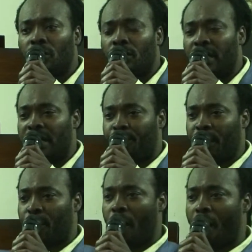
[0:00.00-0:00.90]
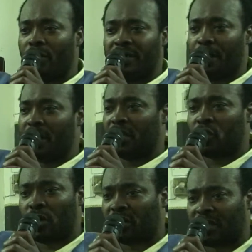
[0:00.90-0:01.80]
Many people out there, many
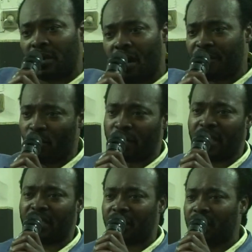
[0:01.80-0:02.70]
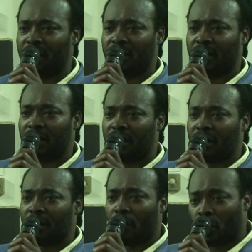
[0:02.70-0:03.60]
churches, they don't have a location.
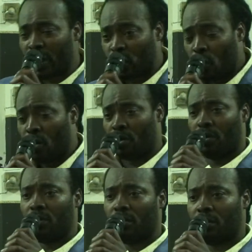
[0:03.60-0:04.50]
But we do.